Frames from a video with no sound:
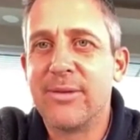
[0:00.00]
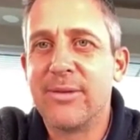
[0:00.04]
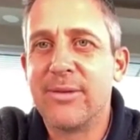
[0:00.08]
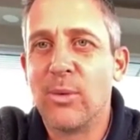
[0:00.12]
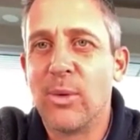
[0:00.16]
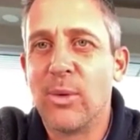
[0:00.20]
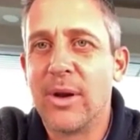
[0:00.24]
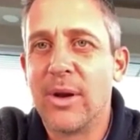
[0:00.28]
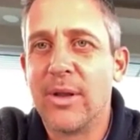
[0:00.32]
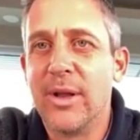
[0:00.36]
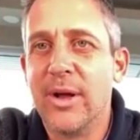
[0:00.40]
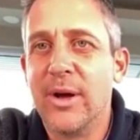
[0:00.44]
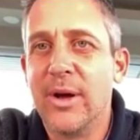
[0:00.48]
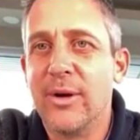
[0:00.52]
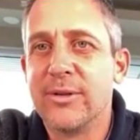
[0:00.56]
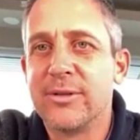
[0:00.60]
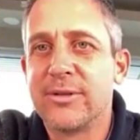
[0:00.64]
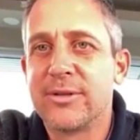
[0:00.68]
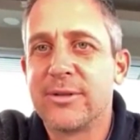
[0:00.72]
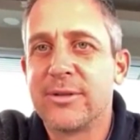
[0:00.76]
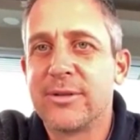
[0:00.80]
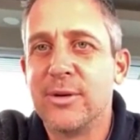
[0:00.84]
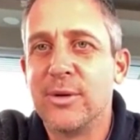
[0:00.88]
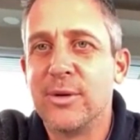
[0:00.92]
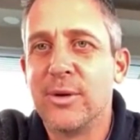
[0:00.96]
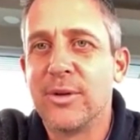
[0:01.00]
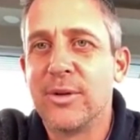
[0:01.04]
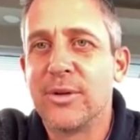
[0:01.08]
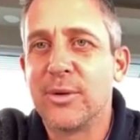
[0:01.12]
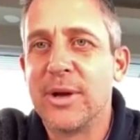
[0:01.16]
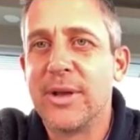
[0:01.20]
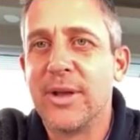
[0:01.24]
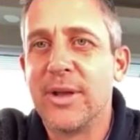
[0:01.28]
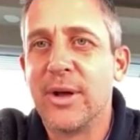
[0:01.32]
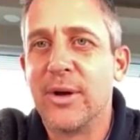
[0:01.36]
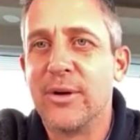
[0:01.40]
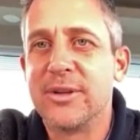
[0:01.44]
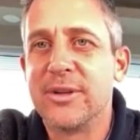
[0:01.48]
having one of those, 2 or 3
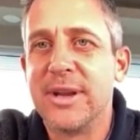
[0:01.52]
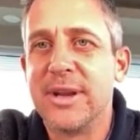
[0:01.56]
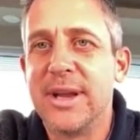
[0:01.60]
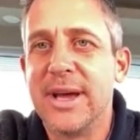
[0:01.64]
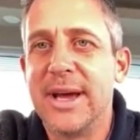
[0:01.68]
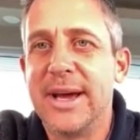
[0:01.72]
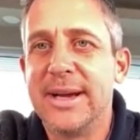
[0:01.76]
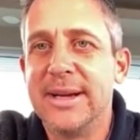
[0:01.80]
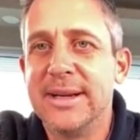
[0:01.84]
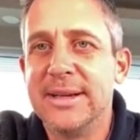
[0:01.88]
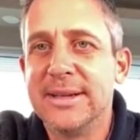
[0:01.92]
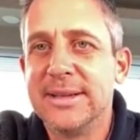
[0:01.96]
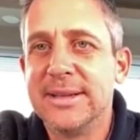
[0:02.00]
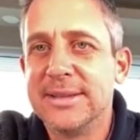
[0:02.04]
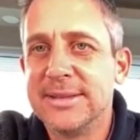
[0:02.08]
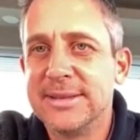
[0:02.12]
of those a day.